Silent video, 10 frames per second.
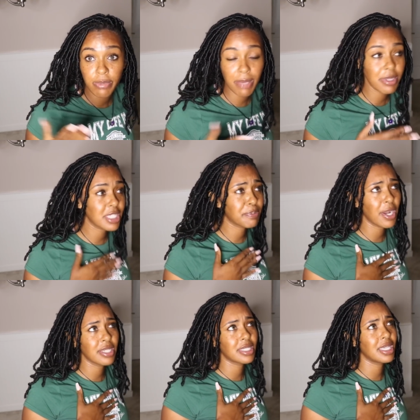Maybe this
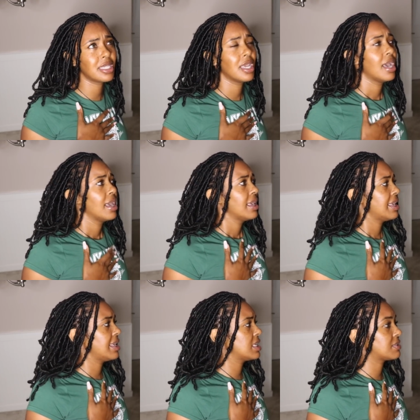person
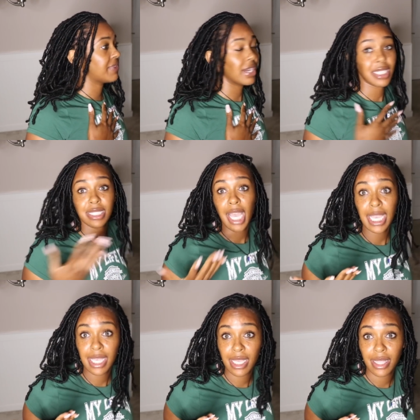is very
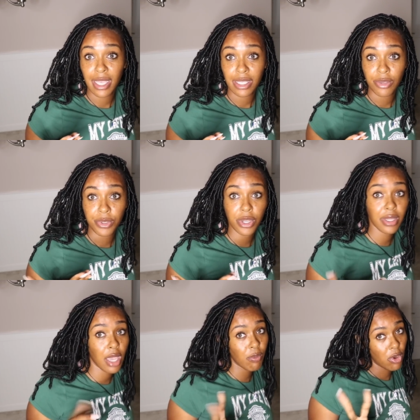psychic like you and you're
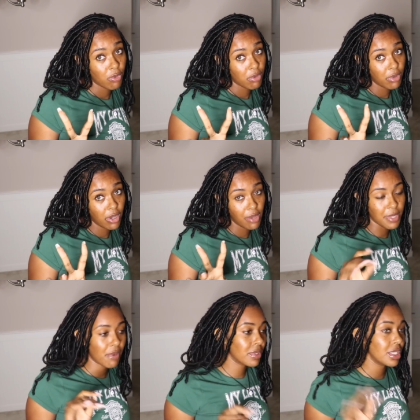like, whoa, I'm
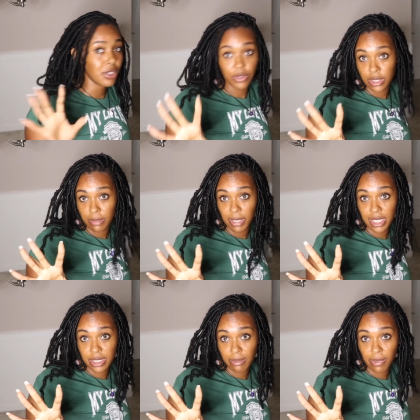not really used to
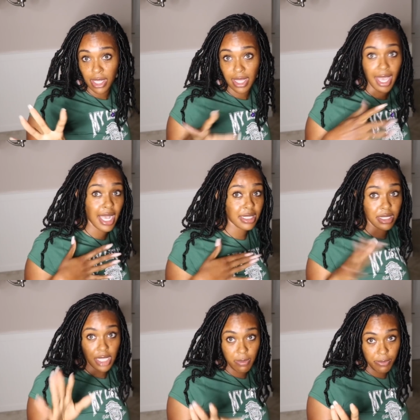meeting somebody that has the
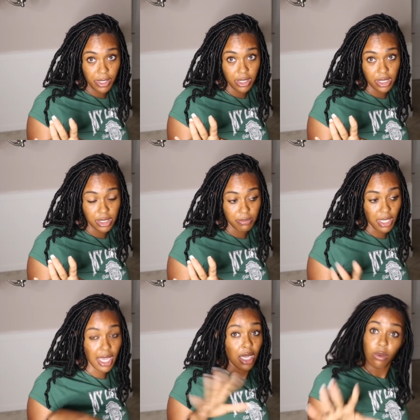same abilities as
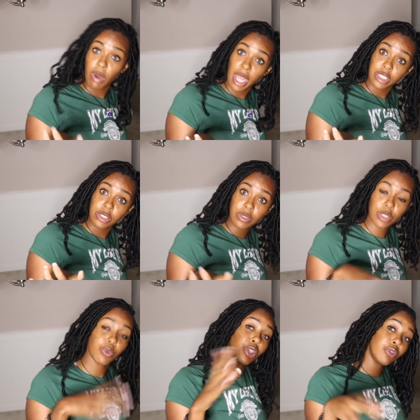me. I got to watch you
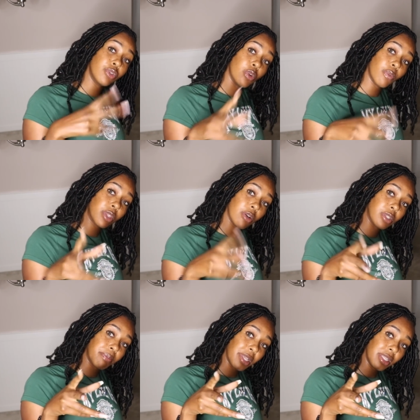because what are you doing with those
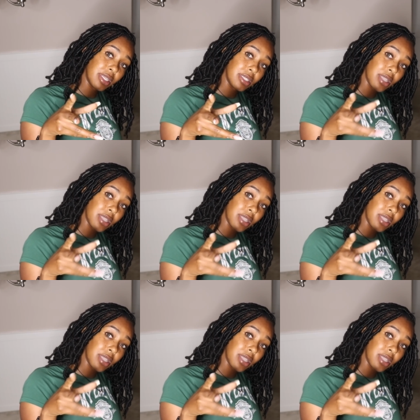abilities?